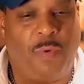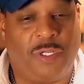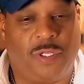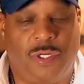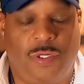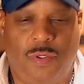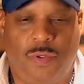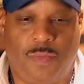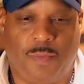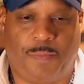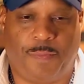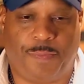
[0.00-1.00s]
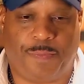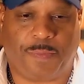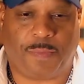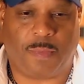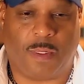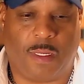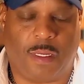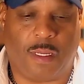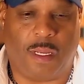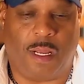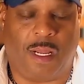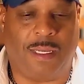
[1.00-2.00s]
went to
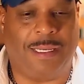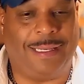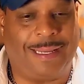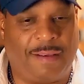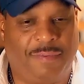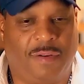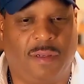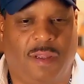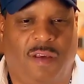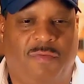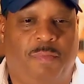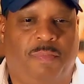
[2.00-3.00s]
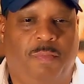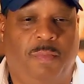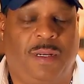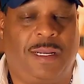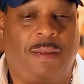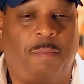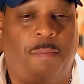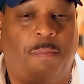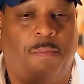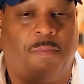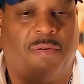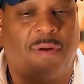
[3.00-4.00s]
a level of
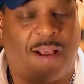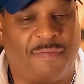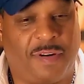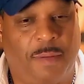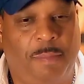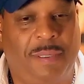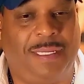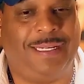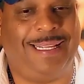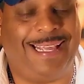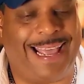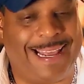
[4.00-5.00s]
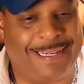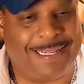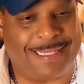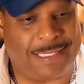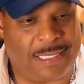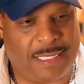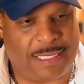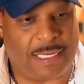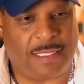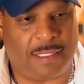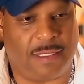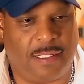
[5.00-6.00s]
profitability and
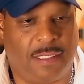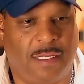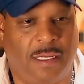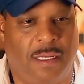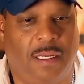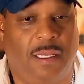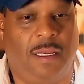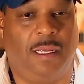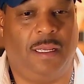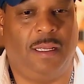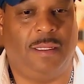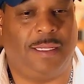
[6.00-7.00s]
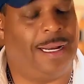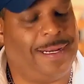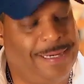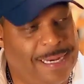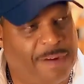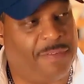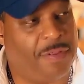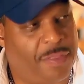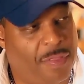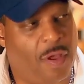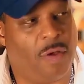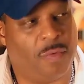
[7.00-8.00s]
consistency that I never
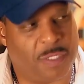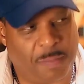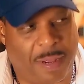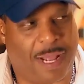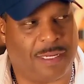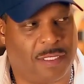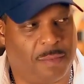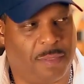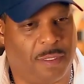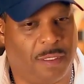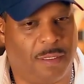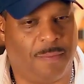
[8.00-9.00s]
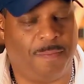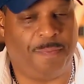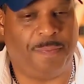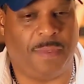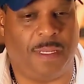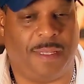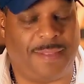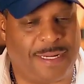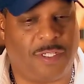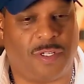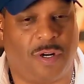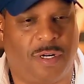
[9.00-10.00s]
thought was possible. And
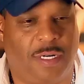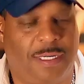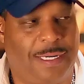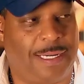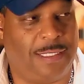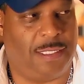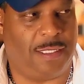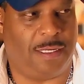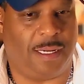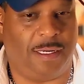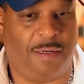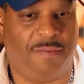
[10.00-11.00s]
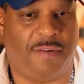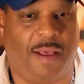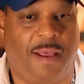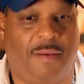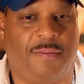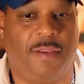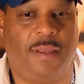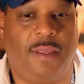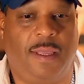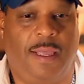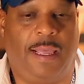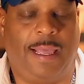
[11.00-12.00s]
that started in 1995.
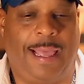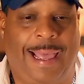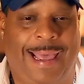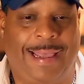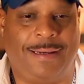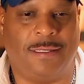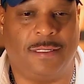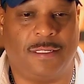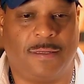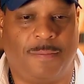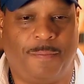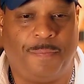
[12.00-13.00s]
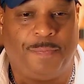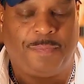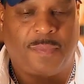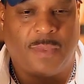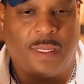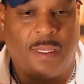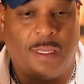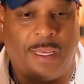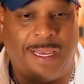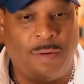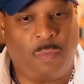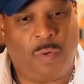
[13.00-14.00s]
And
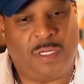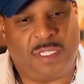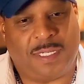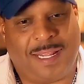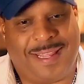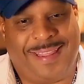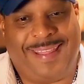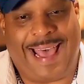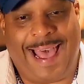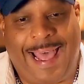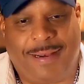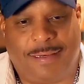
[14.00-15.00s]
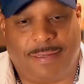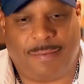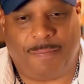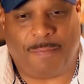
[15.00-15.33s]
it was that